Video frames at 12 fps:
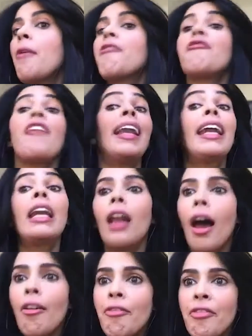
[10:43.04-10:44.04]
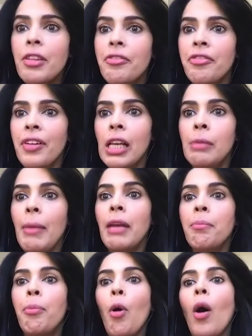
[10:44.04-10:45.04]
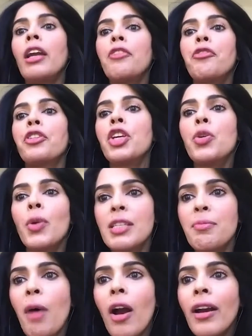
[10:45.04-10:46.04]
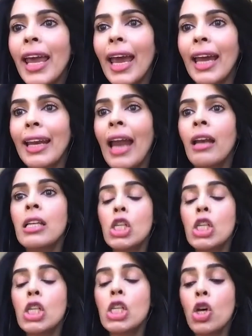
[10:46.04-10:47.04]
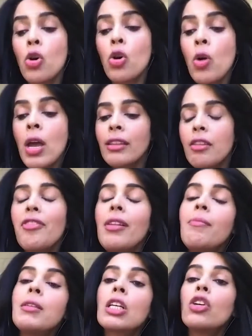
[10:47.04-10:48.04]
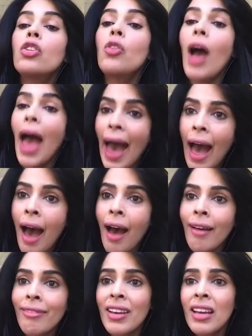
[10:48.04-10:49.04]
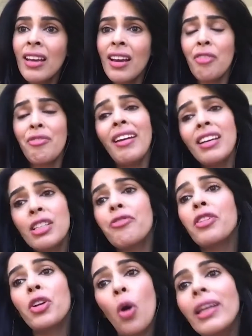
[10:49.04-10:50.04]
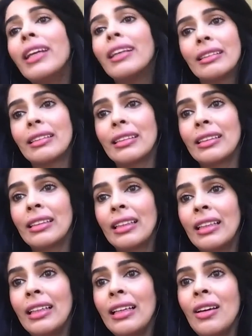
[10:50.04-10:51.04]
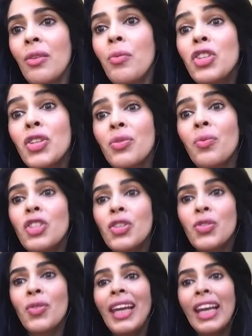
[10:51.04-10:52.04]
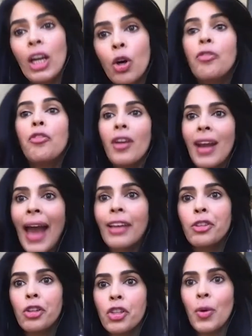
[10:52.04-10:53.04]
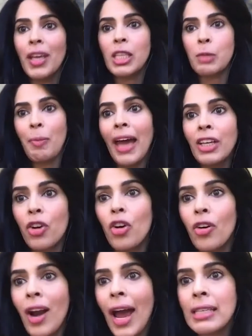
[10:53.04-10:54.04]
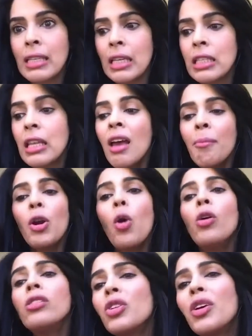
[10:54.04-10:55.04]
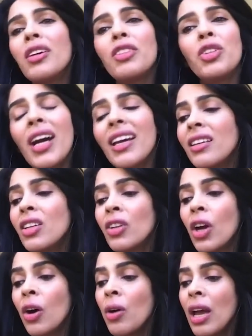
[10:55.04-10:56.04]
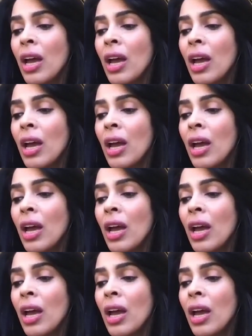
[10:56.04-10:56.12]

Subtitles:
fell in love with the film, and bought it for the US market. And so the film is going to have a very different audience, which is really good for an actor to expand your horizons. But also you get, you know,